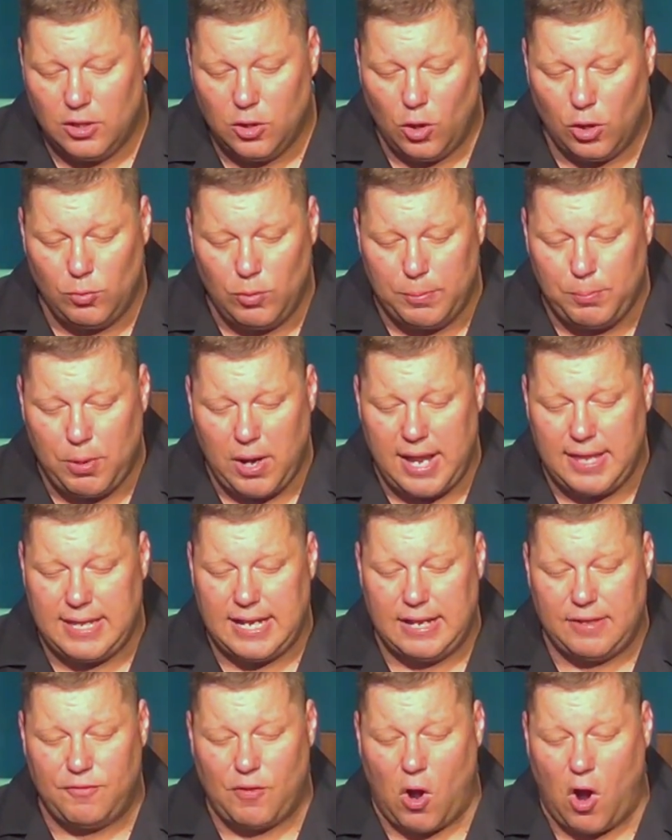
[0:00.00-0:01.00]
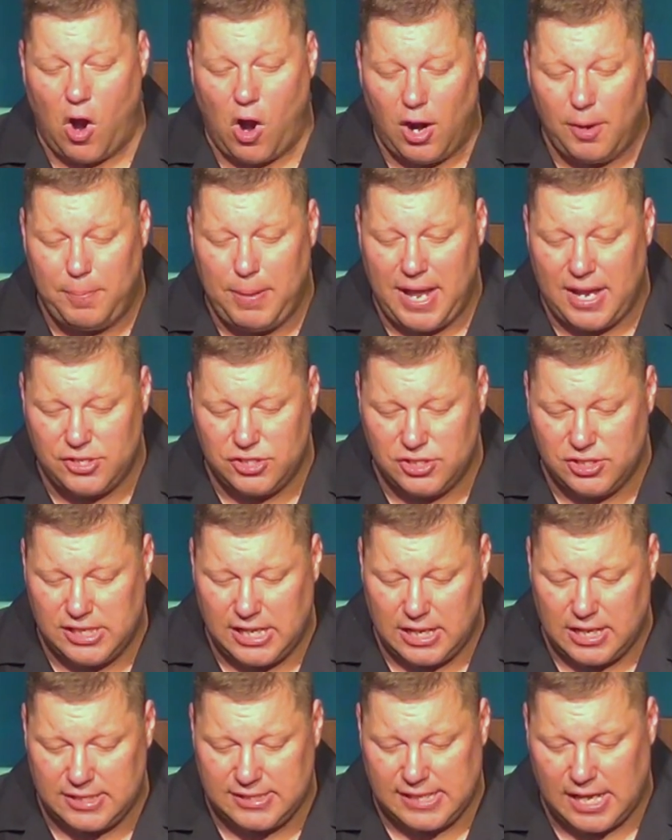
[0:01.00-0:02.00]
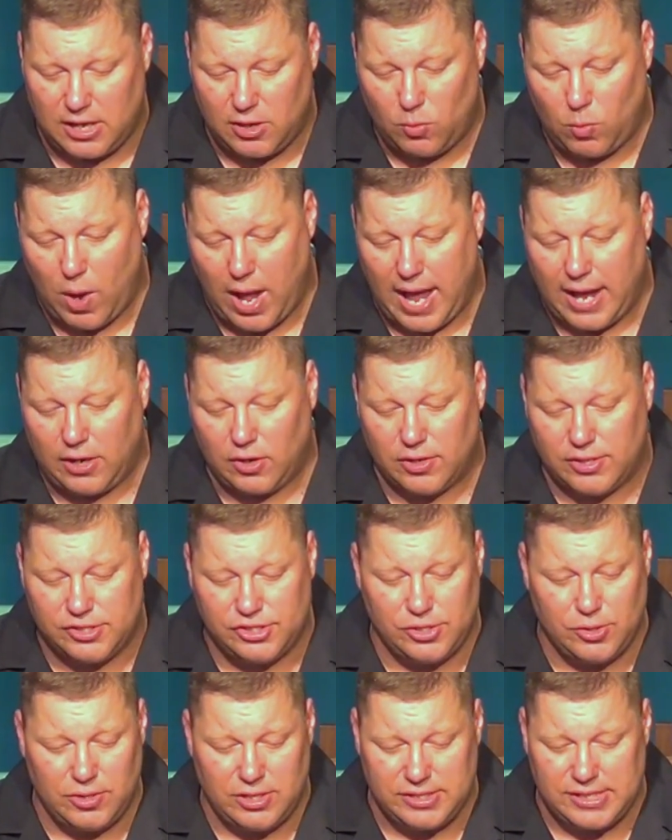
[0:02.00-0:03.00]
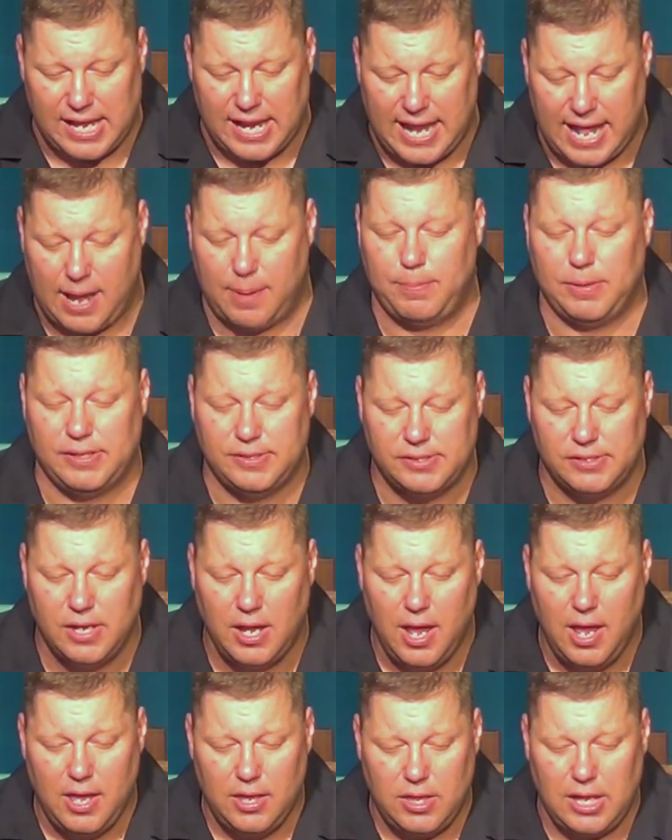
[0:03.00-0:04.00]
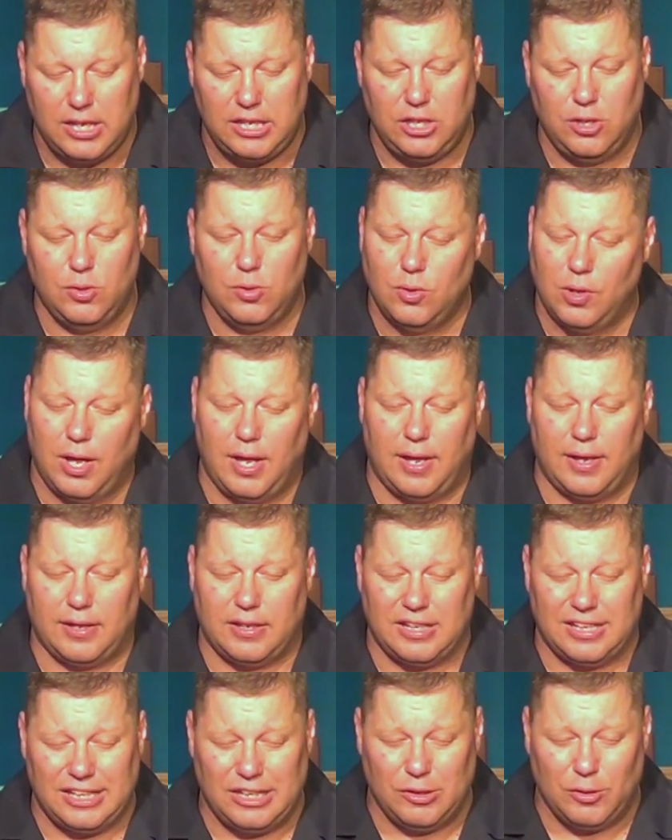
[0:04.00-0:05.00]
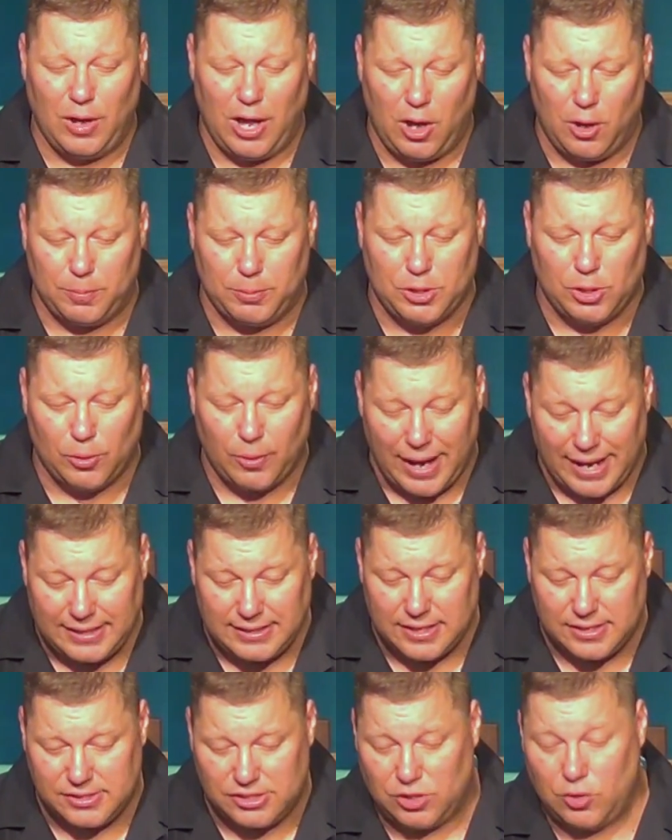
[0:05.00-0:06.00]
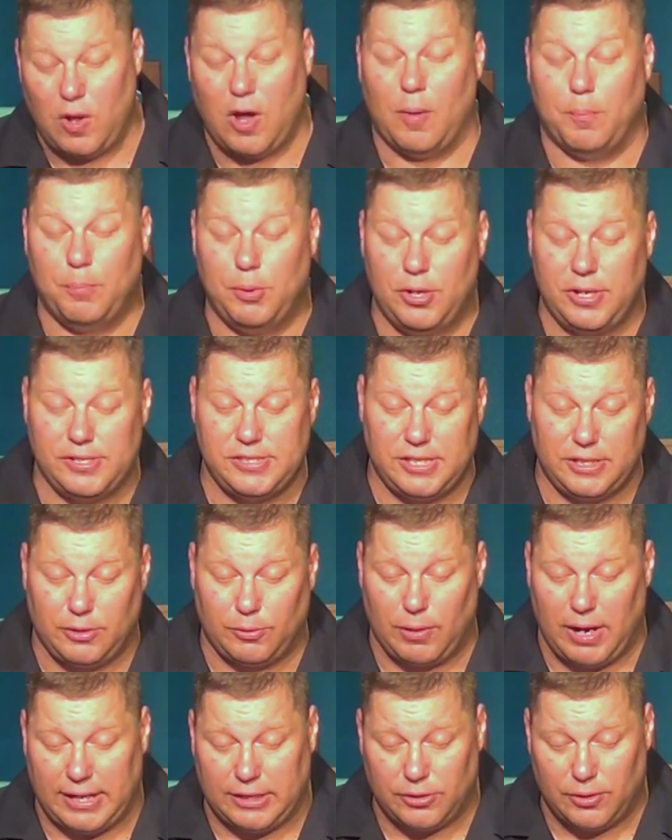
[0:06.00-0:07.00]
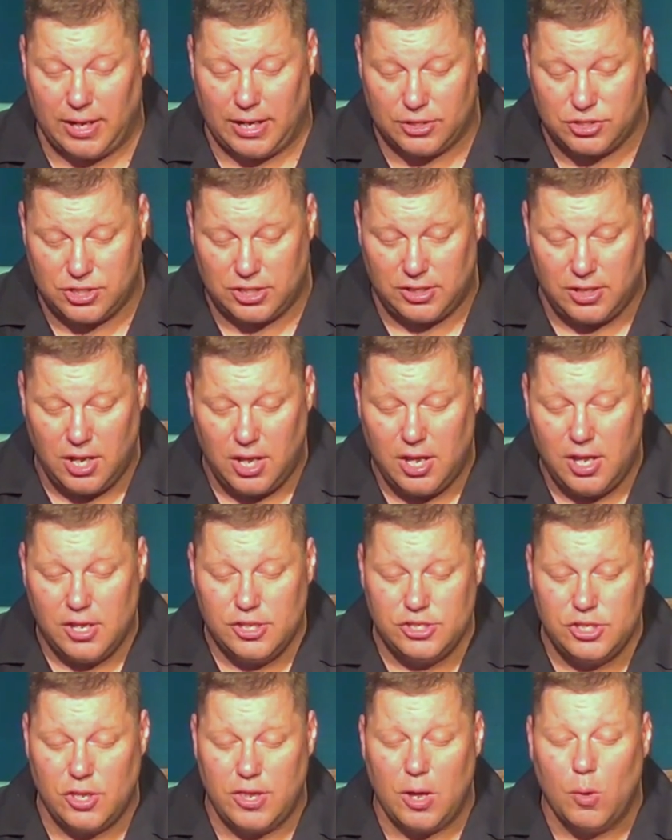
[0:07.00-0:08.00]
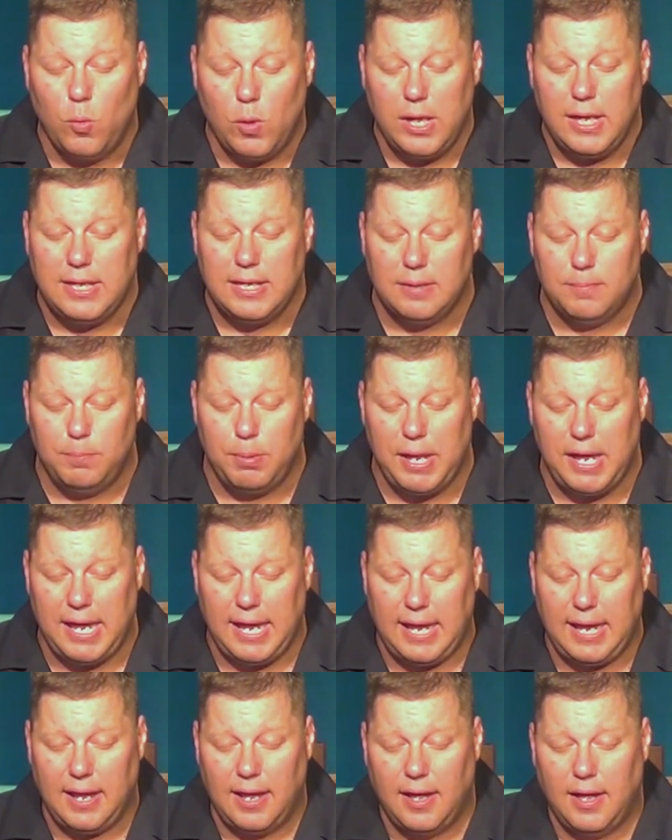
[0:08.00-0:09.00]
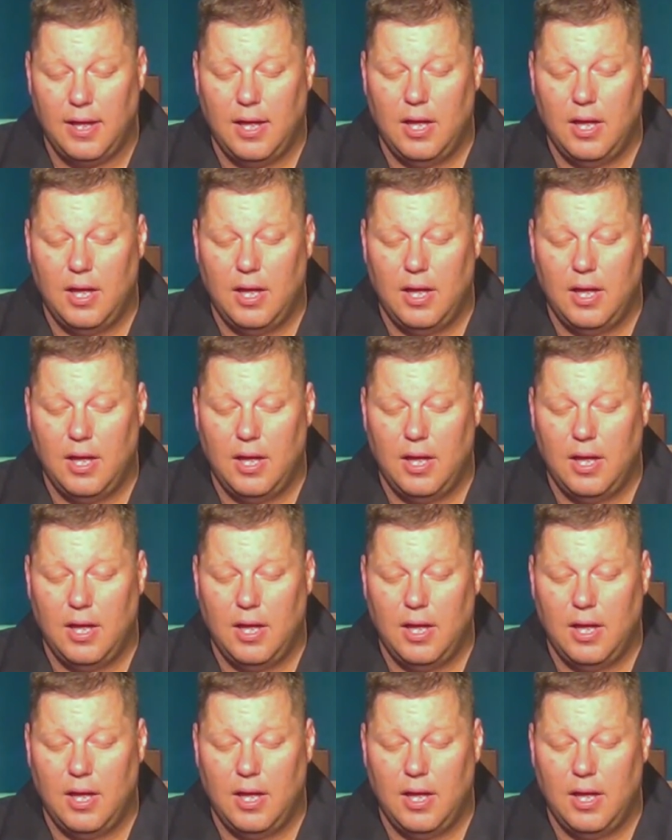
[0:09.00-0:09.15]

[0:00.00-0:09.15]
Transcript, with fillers: Lord, we pray that if our passions get us out of whack, or as soon as that happens, that you, uh, you help correct us, you help put us in the right direction, so that we can be